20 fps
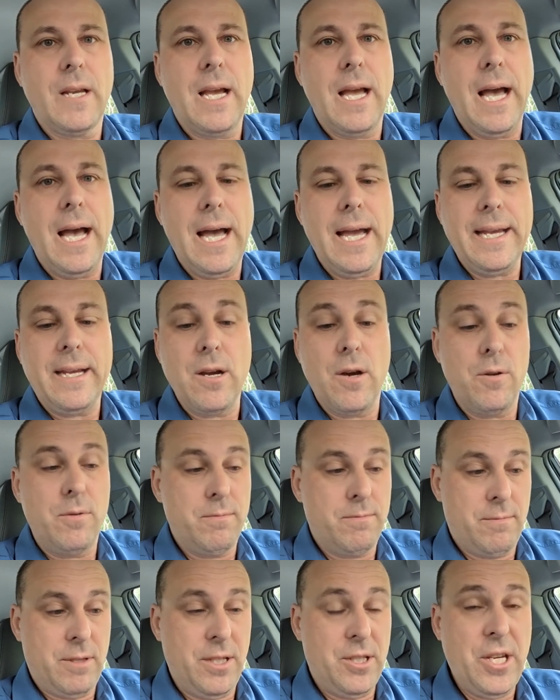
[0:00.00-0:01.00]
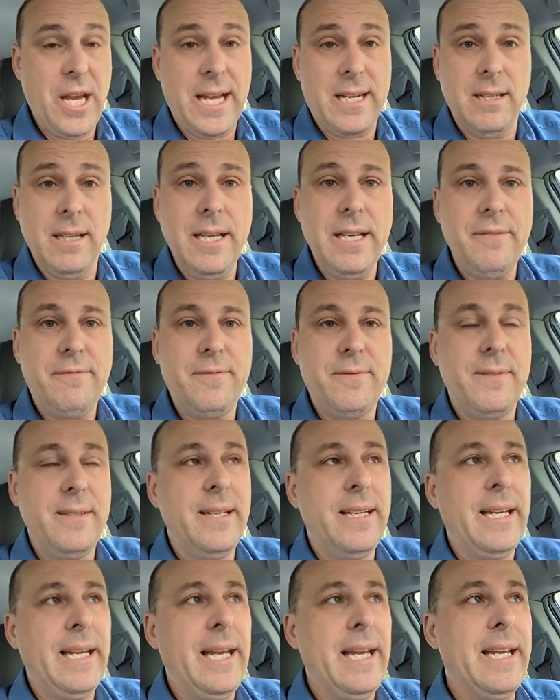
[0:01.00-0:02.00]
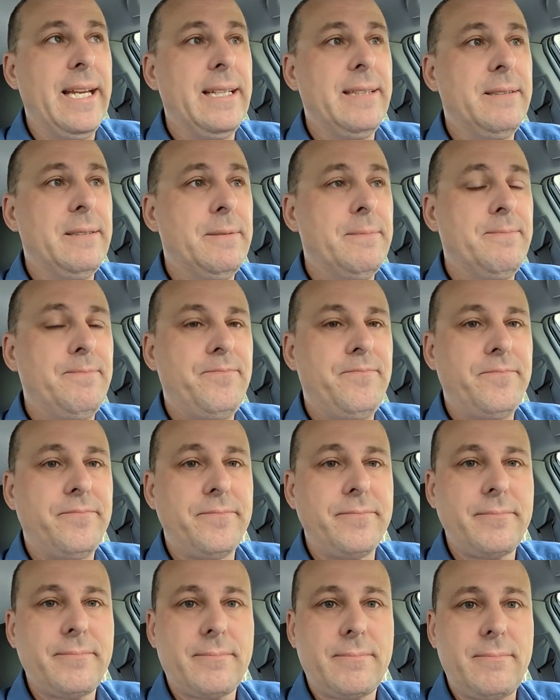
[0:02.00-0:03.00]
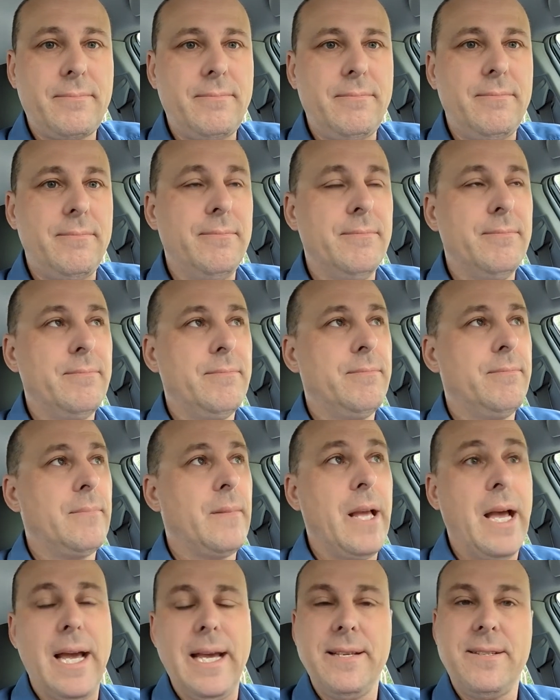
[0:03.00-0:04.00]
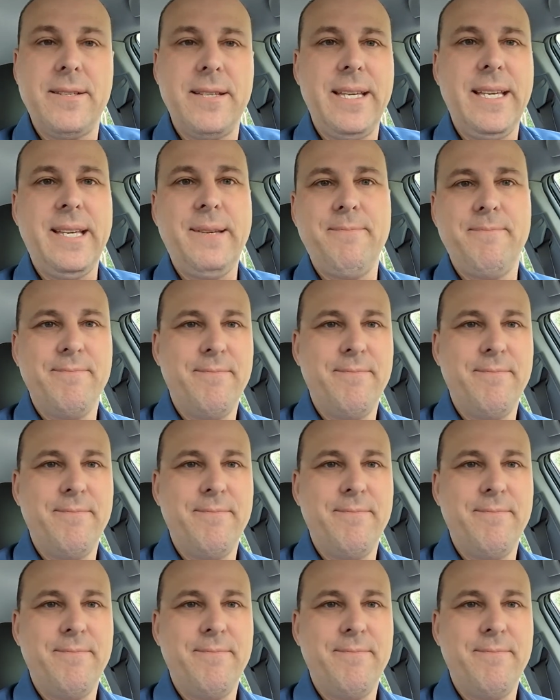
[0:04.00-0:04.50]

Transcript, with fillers: I go to check Lyft and I see